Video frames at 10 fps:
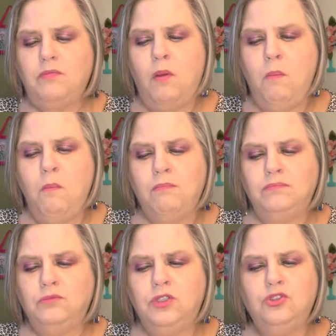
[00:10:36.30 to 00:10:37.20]

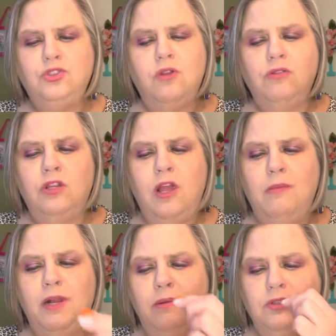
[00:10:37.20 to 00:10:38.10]
Little
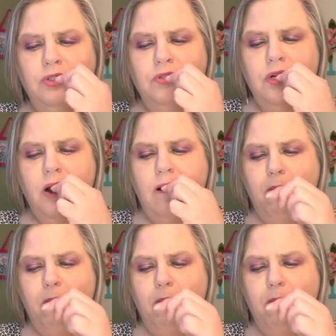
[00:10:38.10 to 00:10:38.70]
M&Ms in there.